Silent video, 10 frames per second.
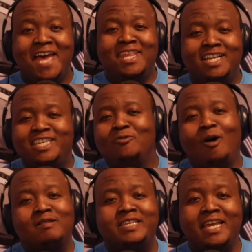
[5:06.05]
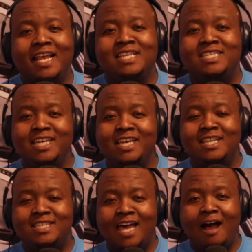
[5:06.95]
And then she walks in,
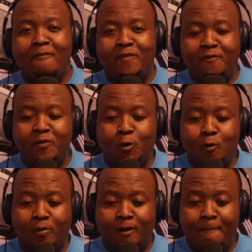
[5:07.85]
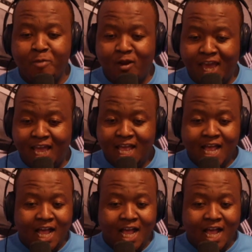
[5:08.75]
it's Fifi Cooper, okay?